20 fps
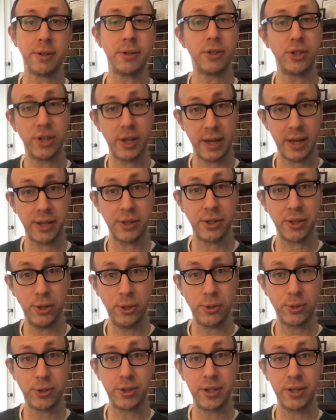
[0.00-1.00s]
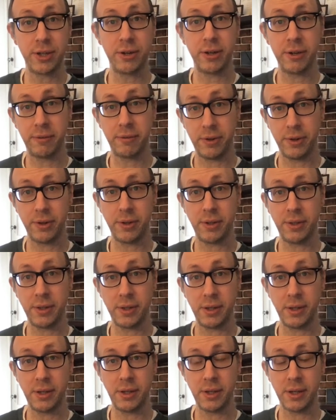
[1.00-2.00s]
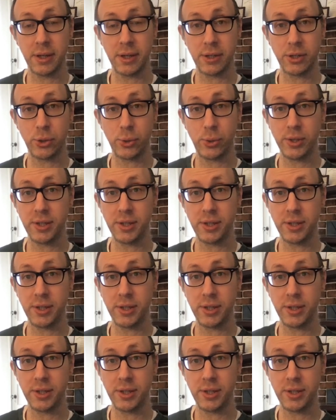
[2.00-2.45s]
Check out the Huge Theater if you're in the Twin